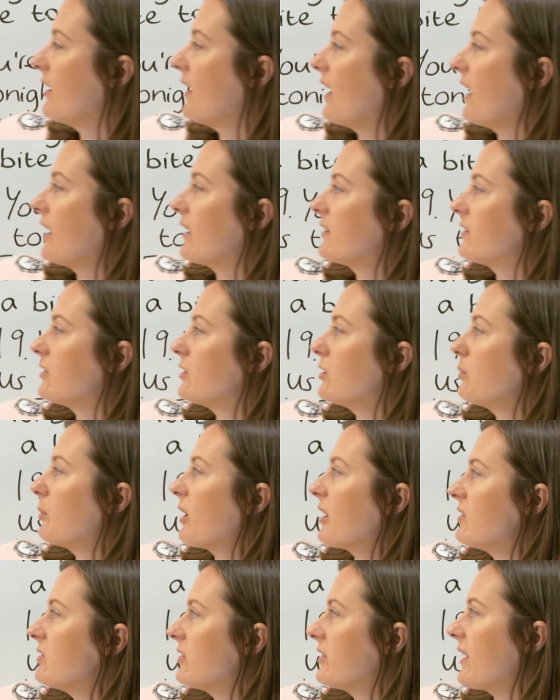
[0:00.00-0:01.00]
And you
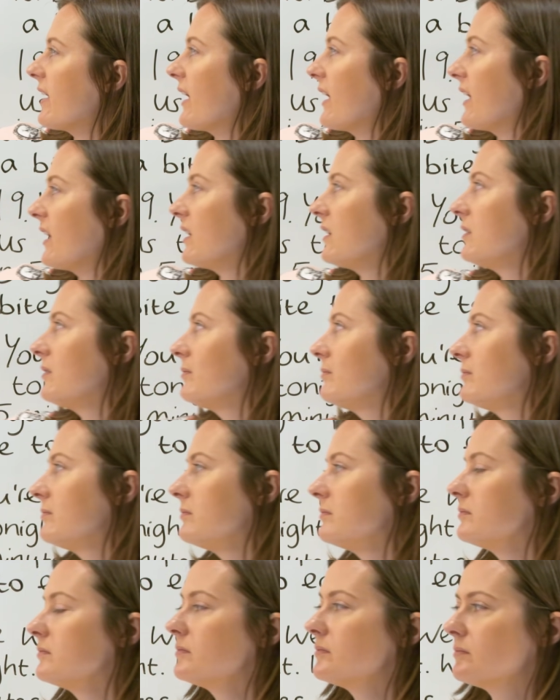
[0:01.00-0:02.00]
might say,
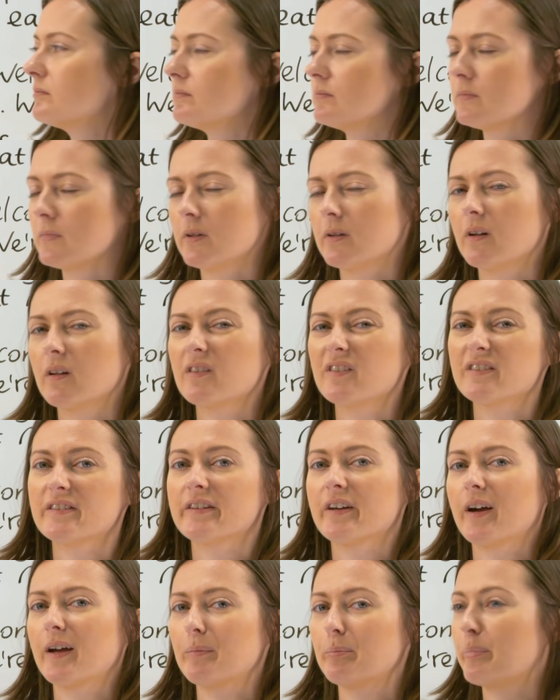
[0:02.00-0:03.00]
another
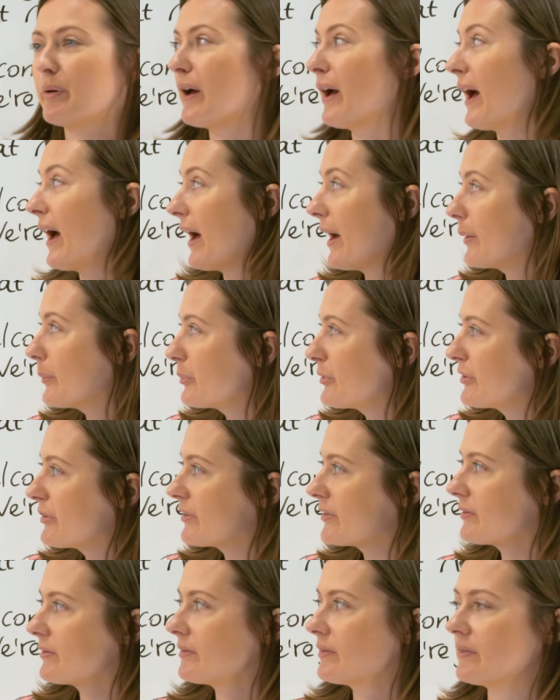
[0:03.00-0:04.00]
time
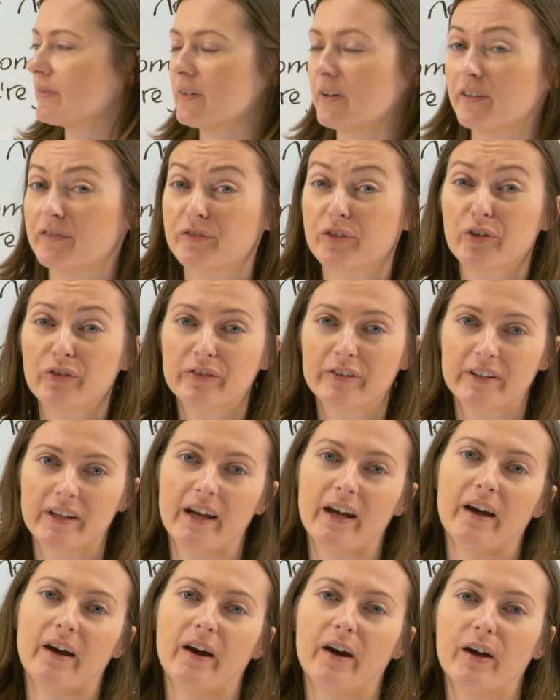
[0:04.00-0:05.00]
perhaps. I've got to
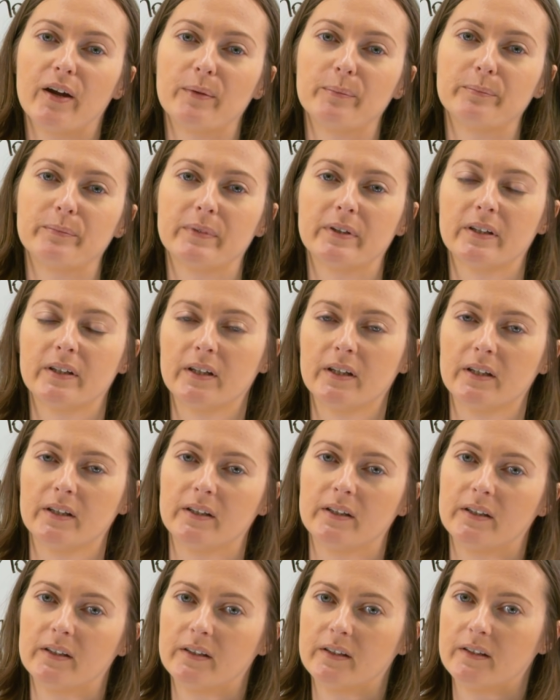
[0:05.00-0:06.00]
get home.
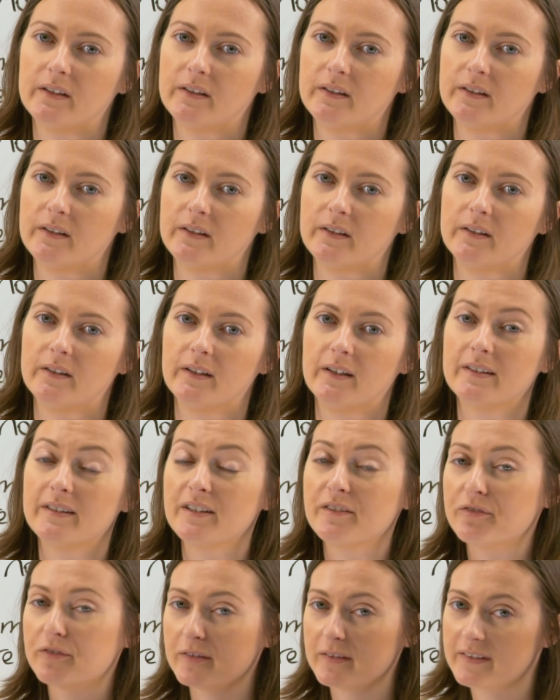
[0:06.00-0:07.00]
A
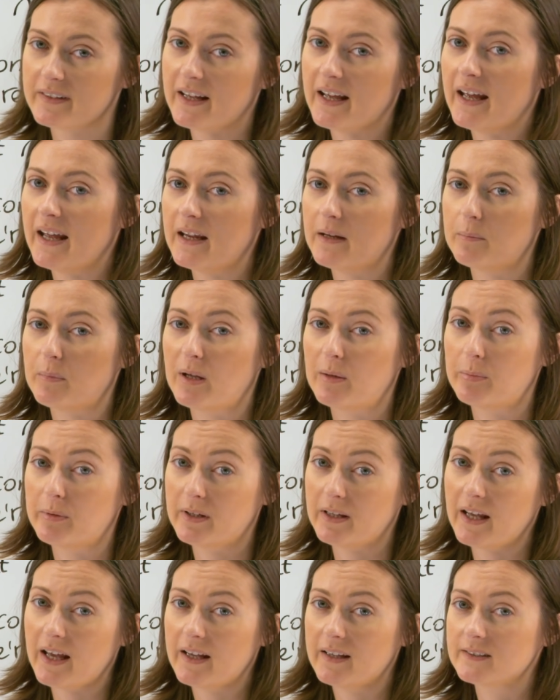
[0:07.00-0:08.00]
different day,
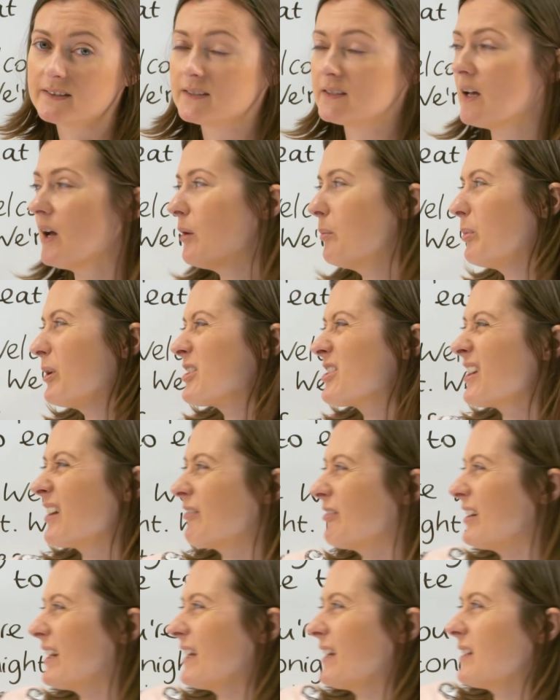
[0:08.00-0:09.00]
maybe yes. But
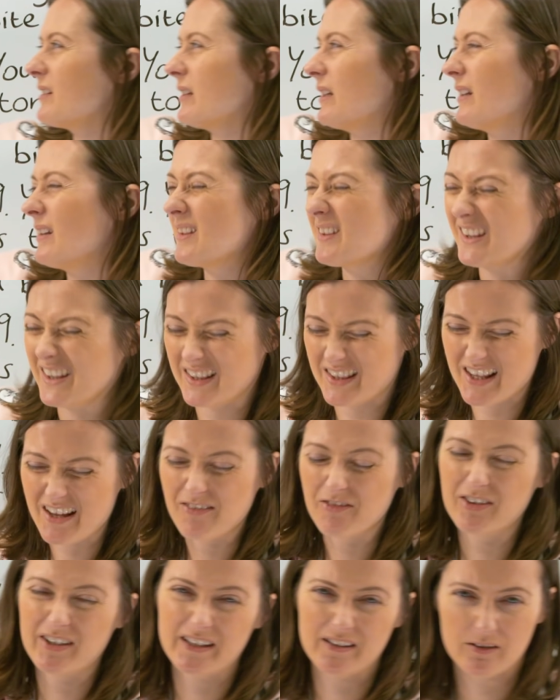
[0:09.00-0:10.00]
generally
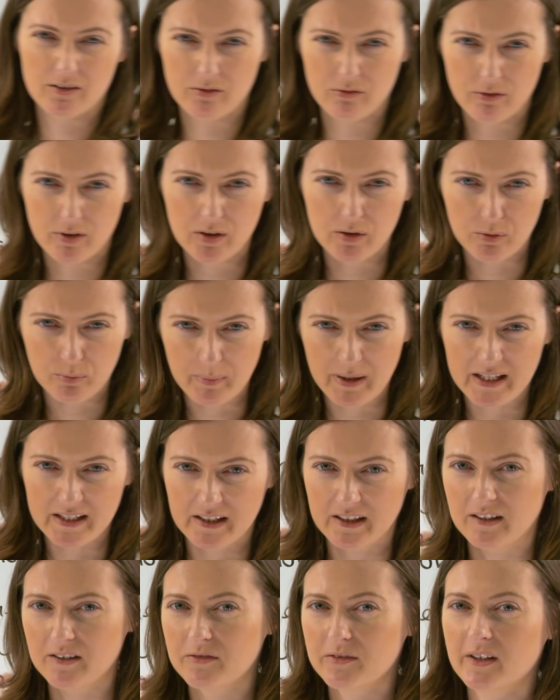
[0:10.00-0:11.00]
the real
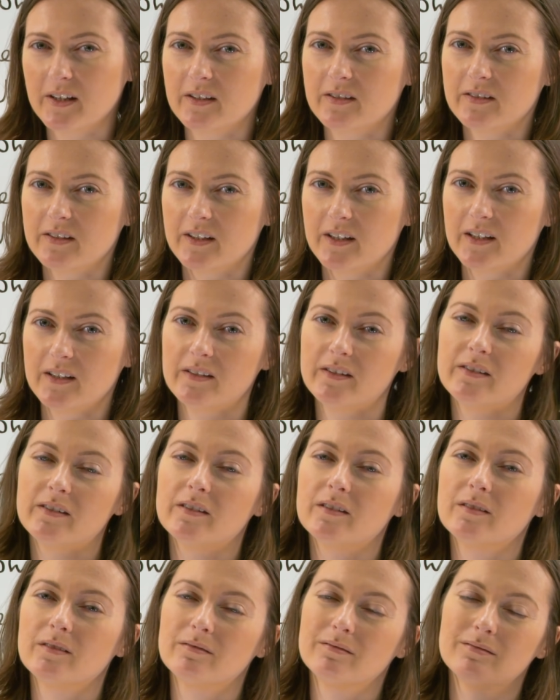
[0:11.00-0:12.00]
meaning of this
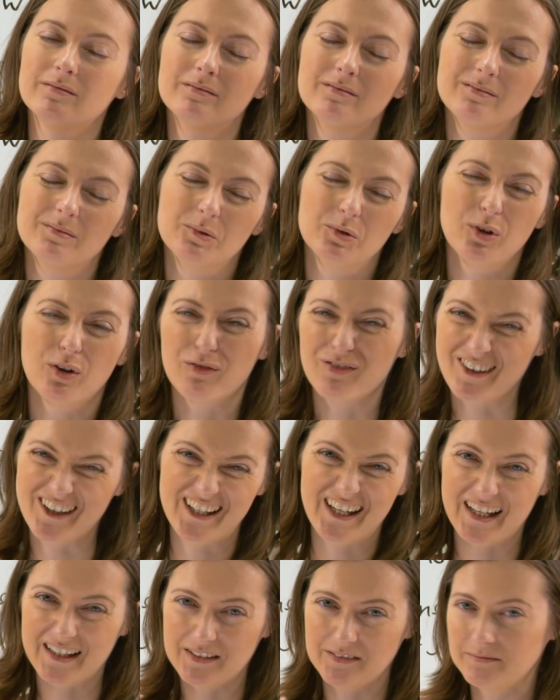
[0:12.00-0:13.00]
is not
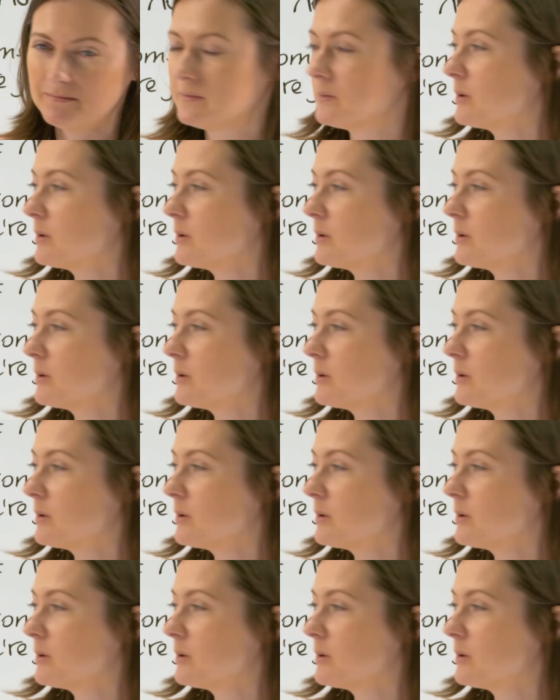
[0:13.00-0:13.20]
really.